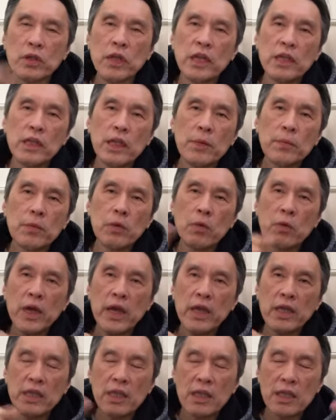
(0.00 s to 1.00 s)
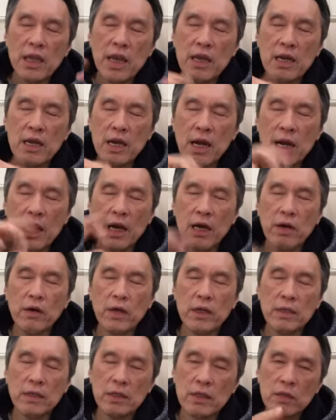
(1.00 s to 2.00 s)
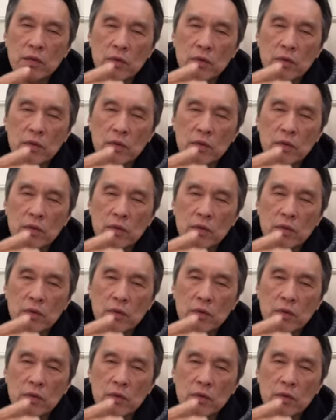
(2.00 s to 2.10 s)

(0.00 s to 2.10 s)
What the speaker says: Then they pull any data out and just